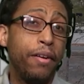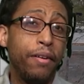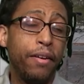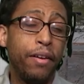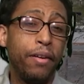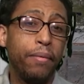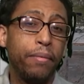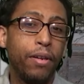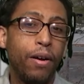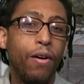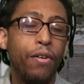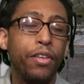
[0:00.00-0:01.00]
hearing
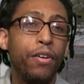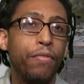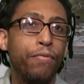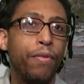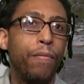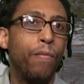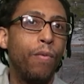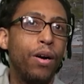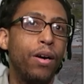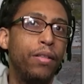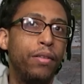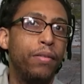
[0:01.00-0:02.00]
the audio from
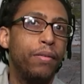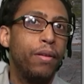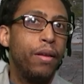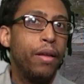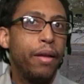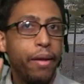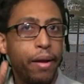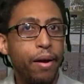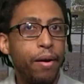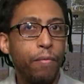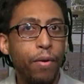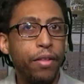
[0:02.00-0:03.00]
one
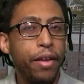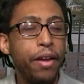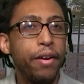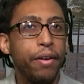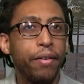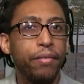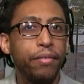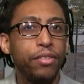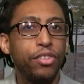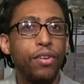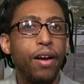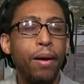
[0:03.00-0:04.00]
ear.
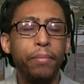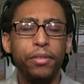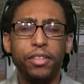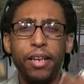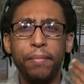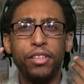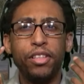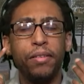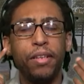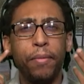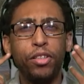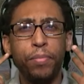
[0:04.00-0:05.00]
So I'm saying to
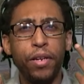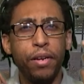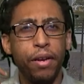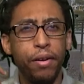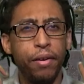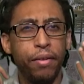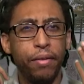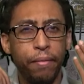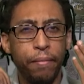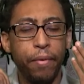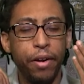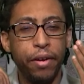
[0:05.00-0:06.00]
myself, they must be
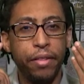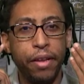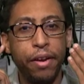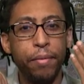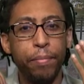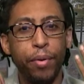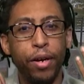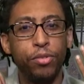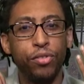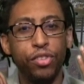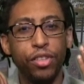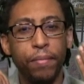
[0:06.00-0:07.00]
wearing
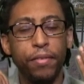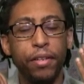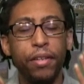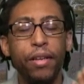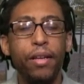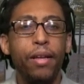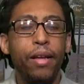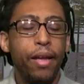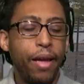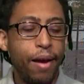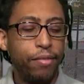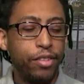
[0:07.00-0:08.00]
earbuds or something.
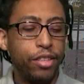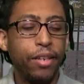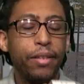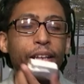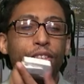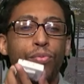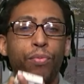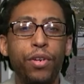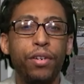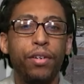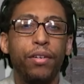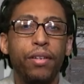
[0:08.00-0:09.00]
And I was like, that's
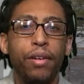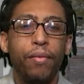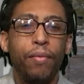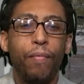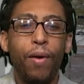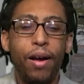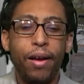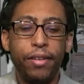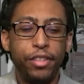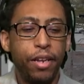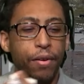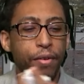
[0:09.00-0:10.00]
weird. Why
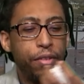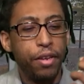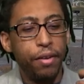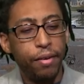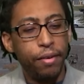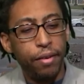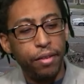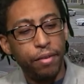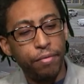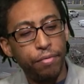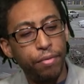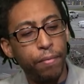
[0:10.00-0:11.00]
is they only hearing
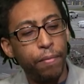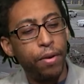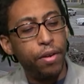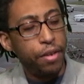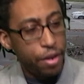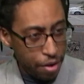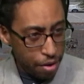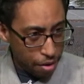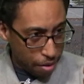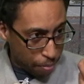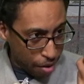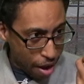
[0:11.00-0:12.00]
it from one
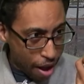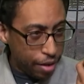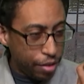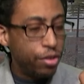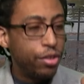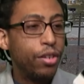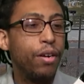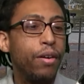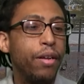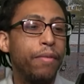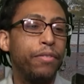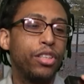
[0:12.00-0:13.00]
ear? But I don't
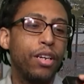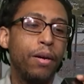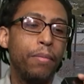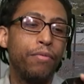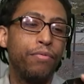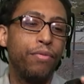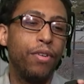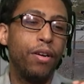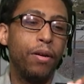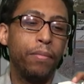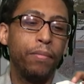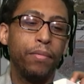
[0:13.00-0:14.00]
know if it's coming
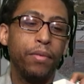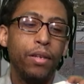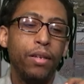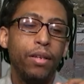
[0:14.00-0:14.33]
from